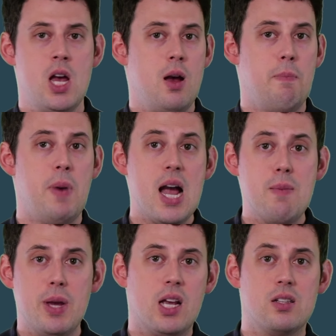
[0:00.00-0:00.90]
My
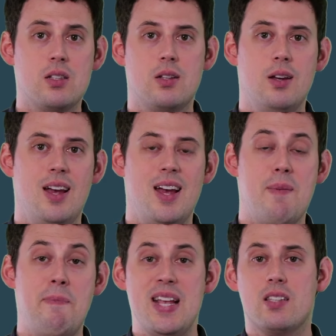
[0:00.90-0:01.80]
biggest
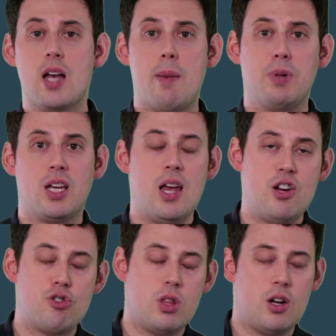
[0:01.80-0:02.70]

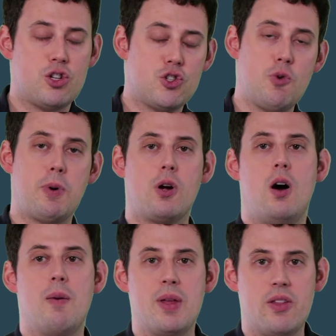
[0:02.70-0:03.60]
misapplication that is super
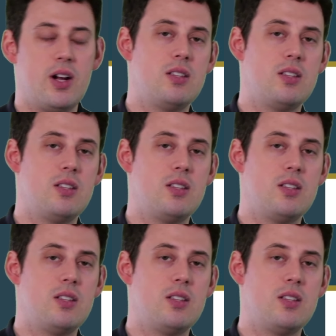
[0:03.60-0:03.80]
common that I